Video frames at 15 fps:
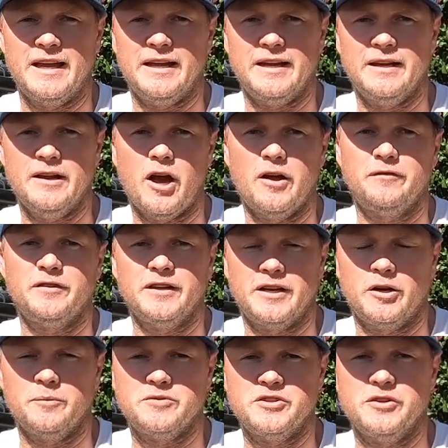and hopefully it
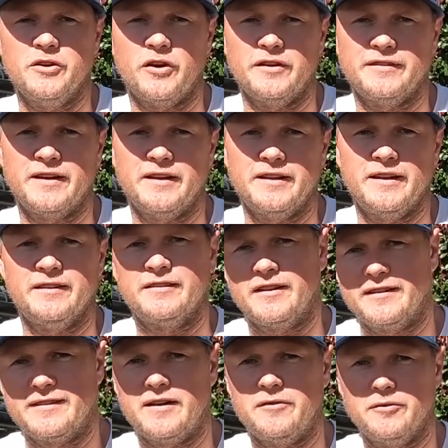helps you guys out there. So
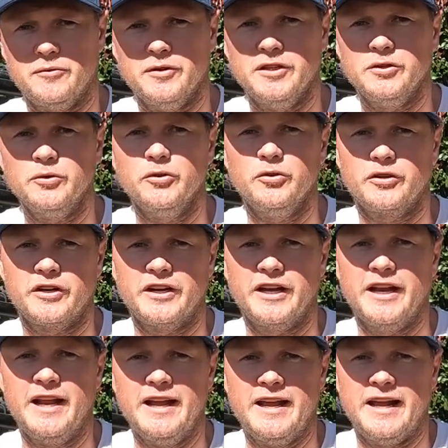let's have a really good look at
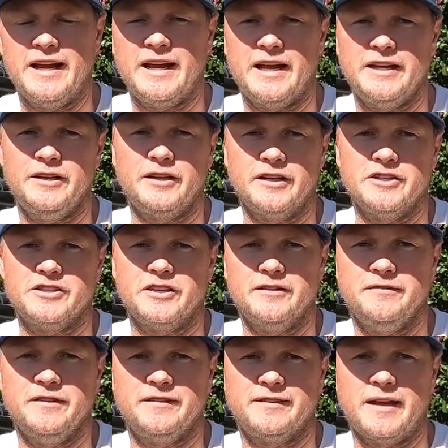it and how you can
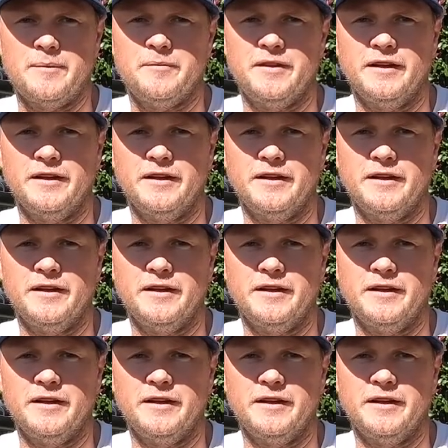achieve this same